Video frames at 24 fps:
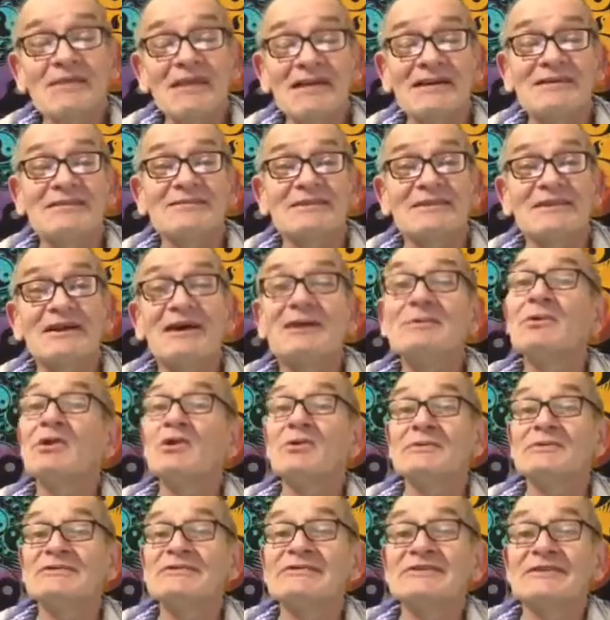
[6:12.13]
I don't know. I'm
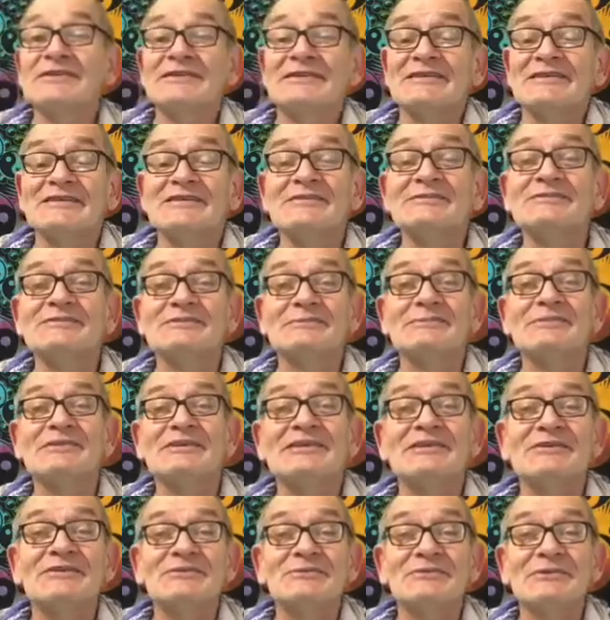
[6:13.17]
always trying to do
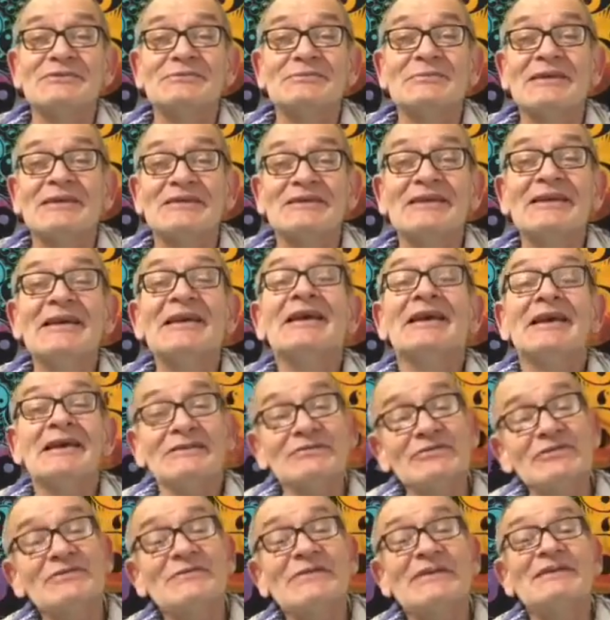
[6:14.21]
something good with mine.
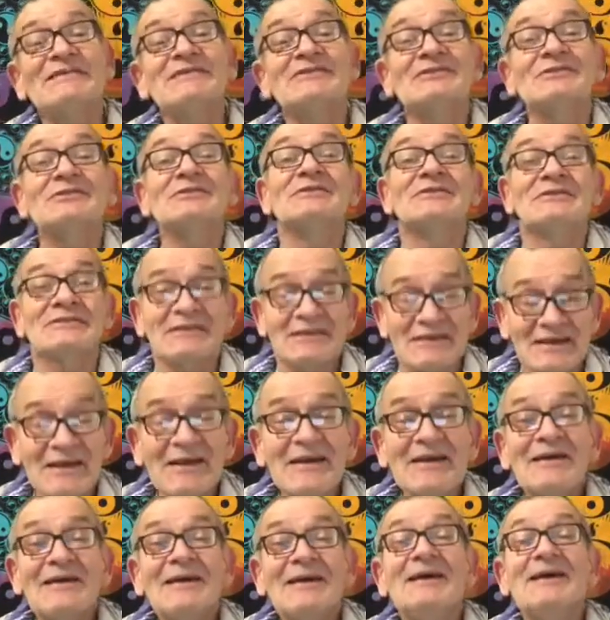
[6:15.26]
If you've enjoyed it,
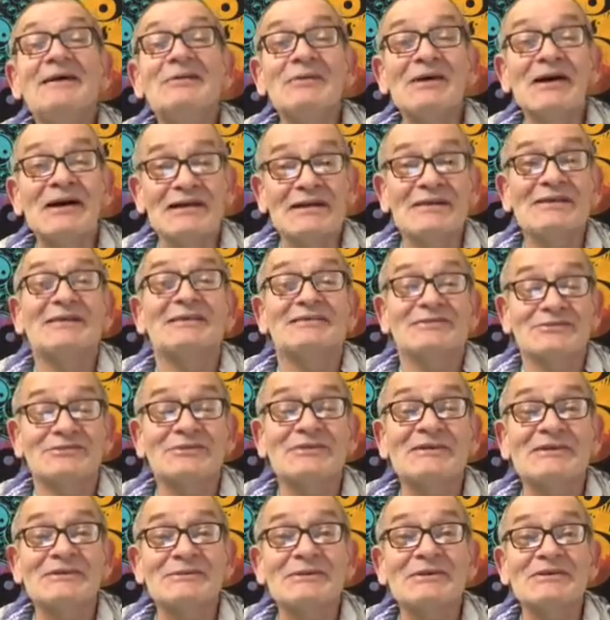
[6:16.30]
well, that's
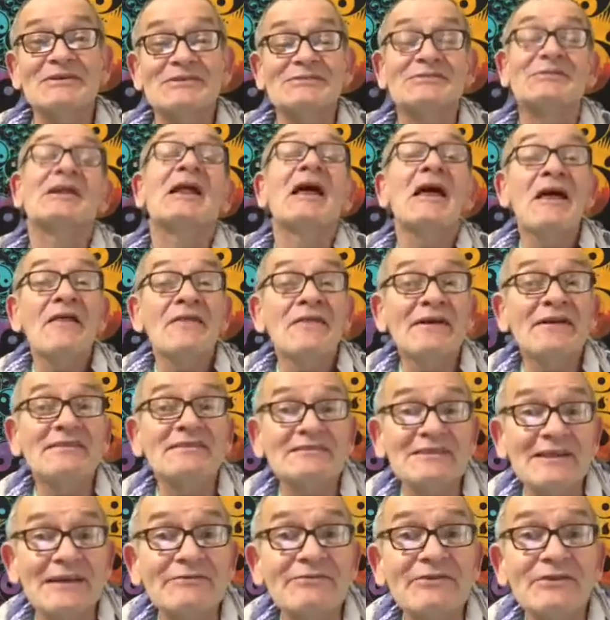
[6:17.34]
really wonderful.
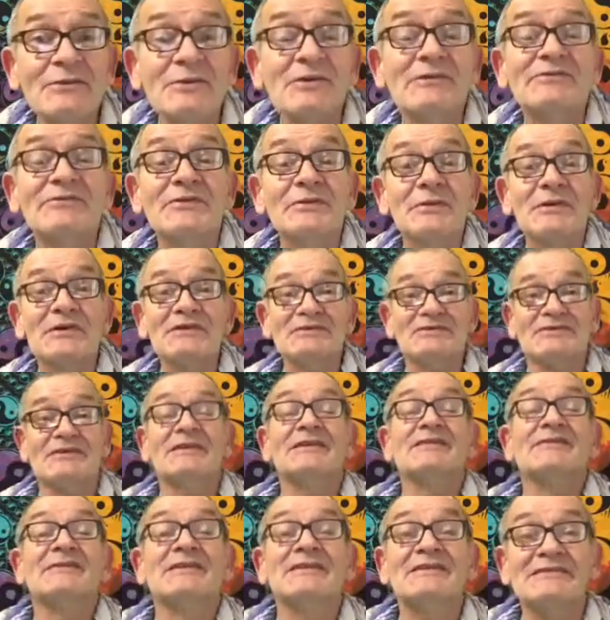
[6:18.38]
Thanks everyone for
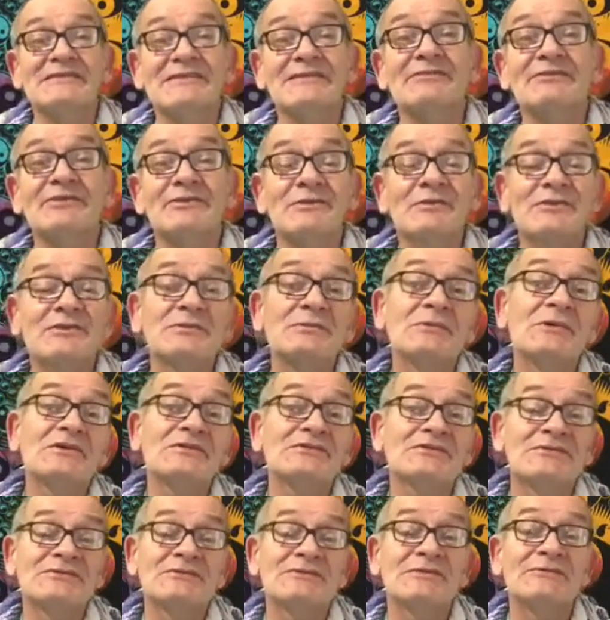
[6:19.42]
watching. Thanks everyone who
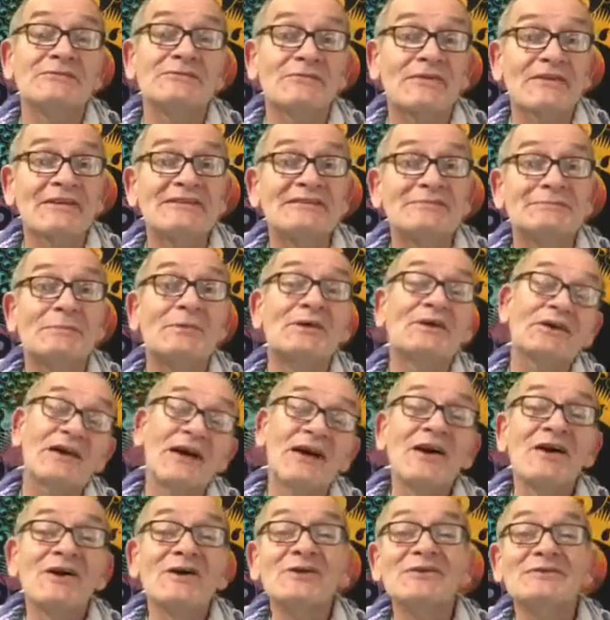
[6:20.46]
watches on Facebook,
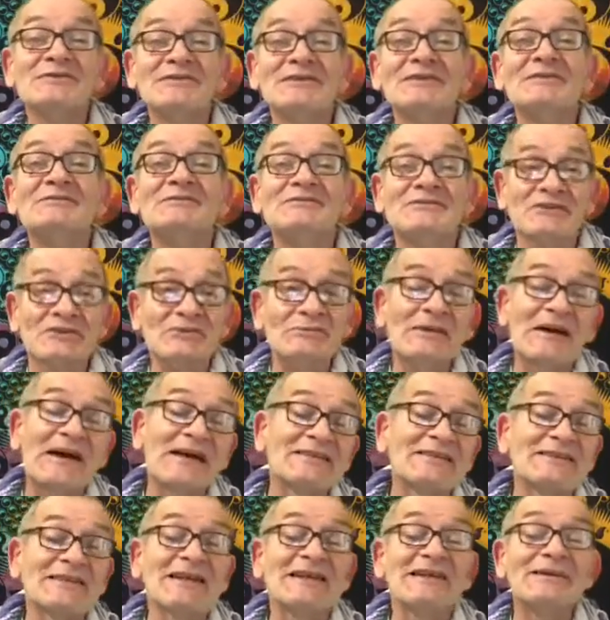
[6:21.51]
on YouTube,
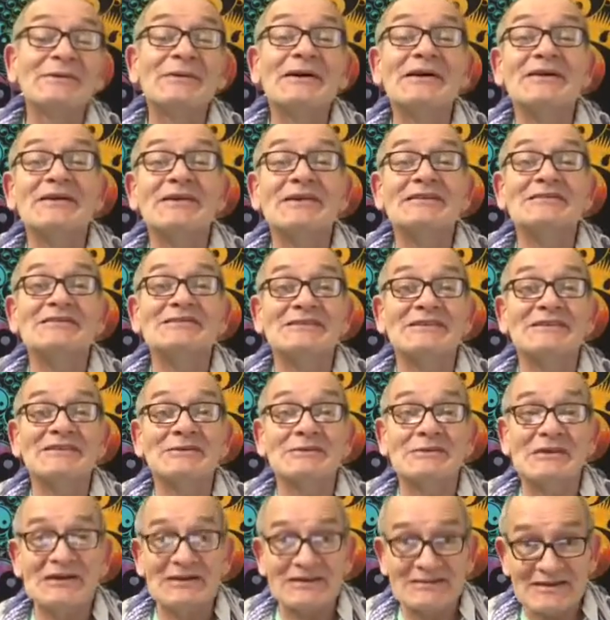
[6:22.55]
and anywhere else in the
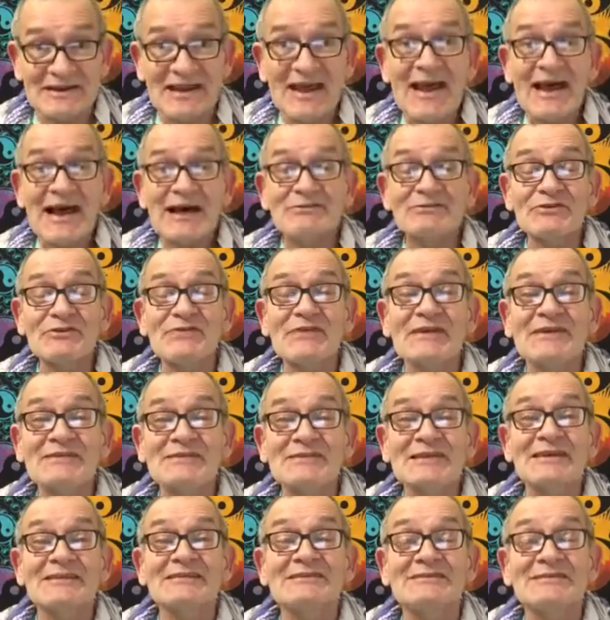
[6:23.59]
world. Have a
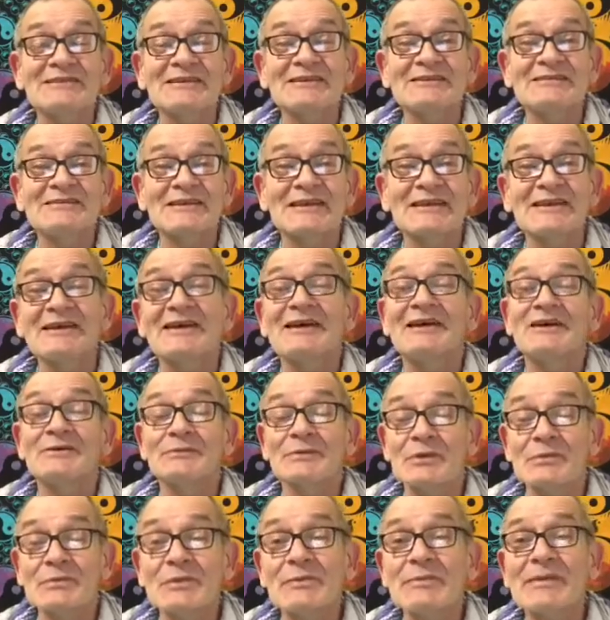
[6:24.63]
fantastic day. I
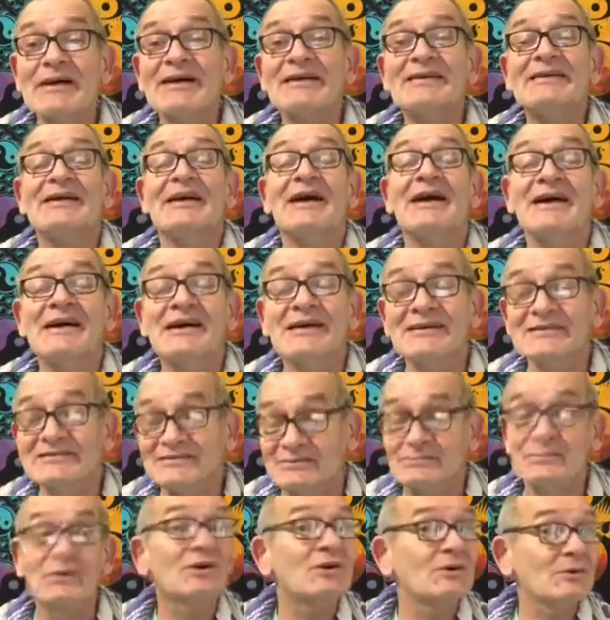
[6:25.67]
will be back
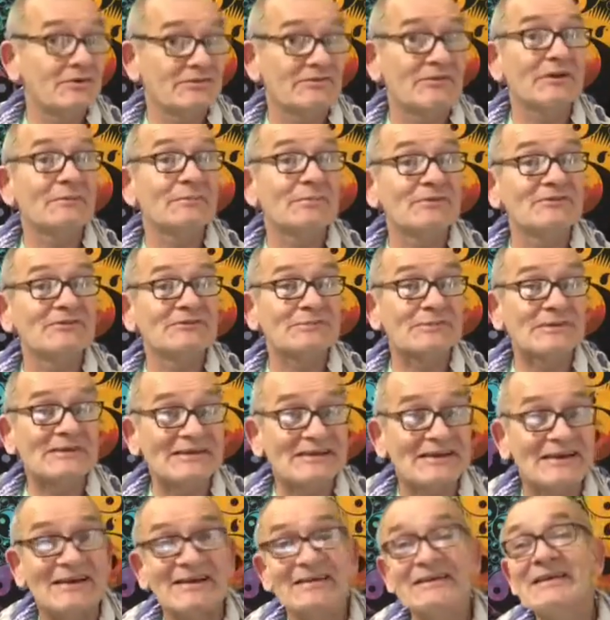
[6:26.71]
tomorrow if I possibly
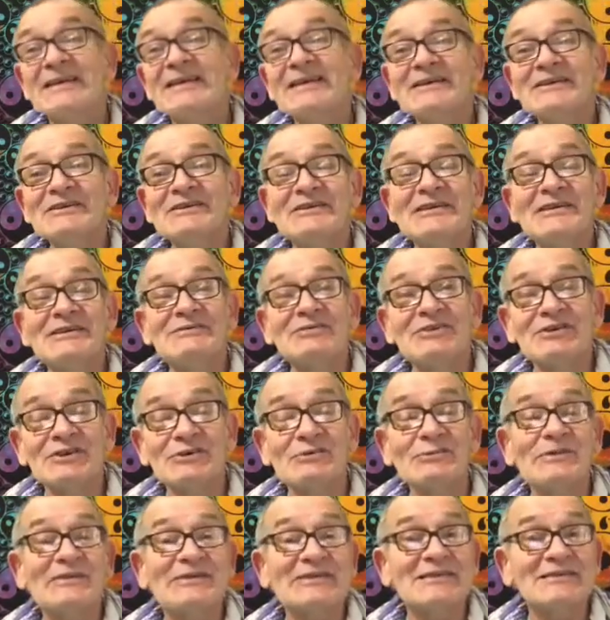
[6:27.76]
can. You never know,
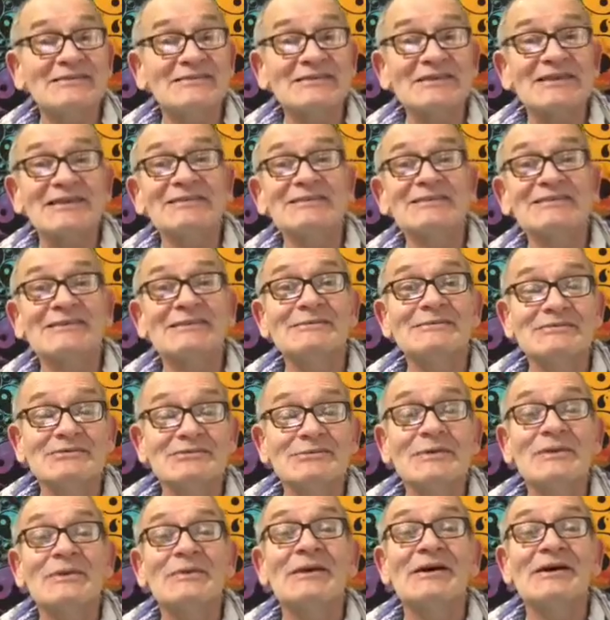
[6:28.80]
but the internet seems to
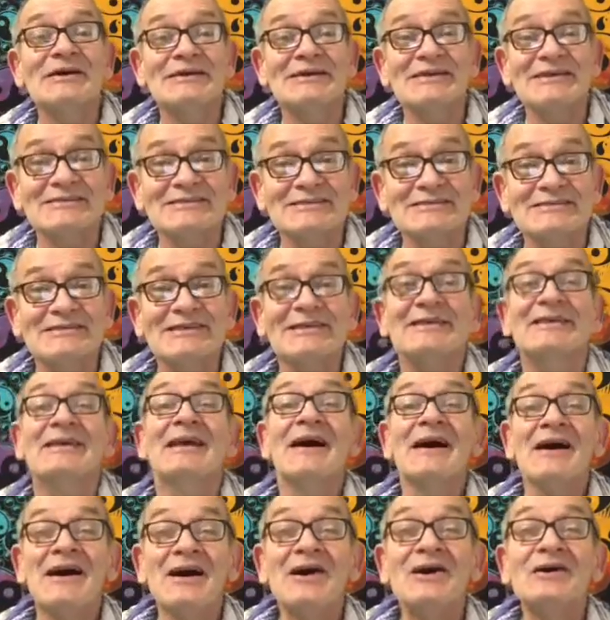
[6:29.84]
be working today.
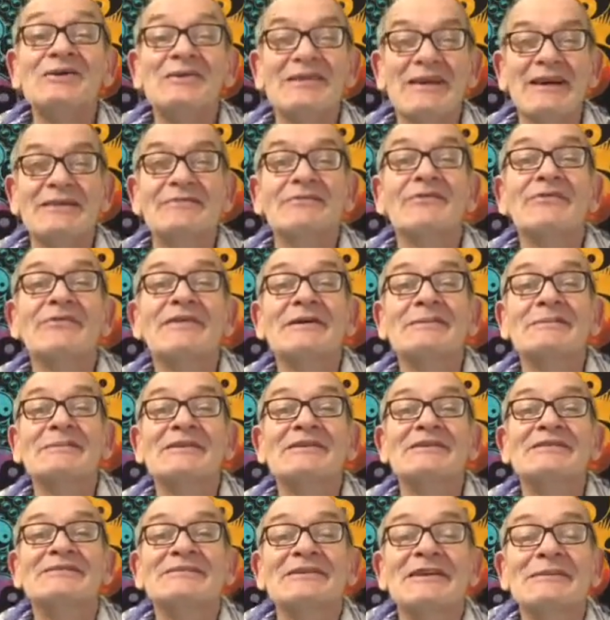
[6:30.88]
Okay, have a
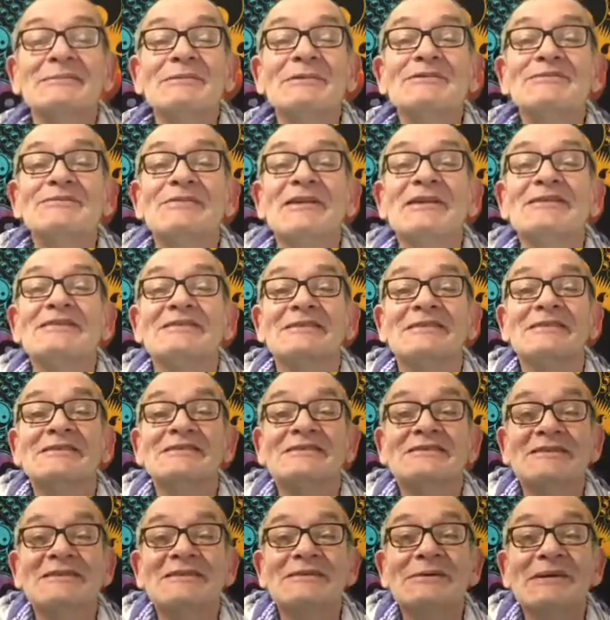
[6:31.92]
fabulous day, my friends. I'll
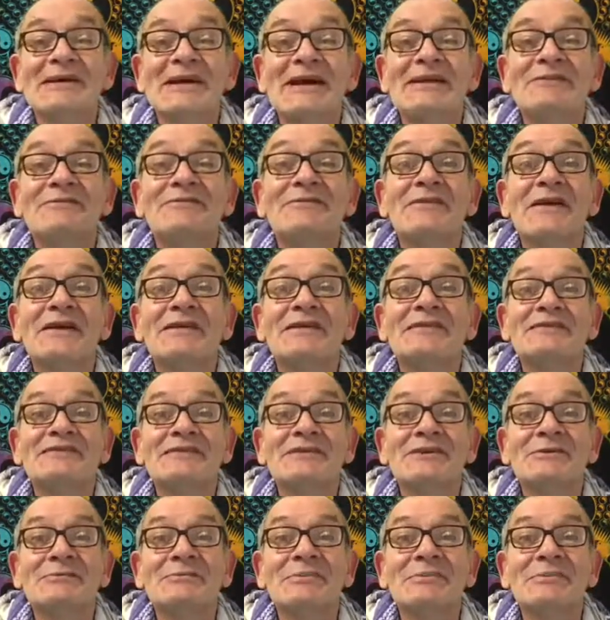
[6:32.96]
see you again very soon.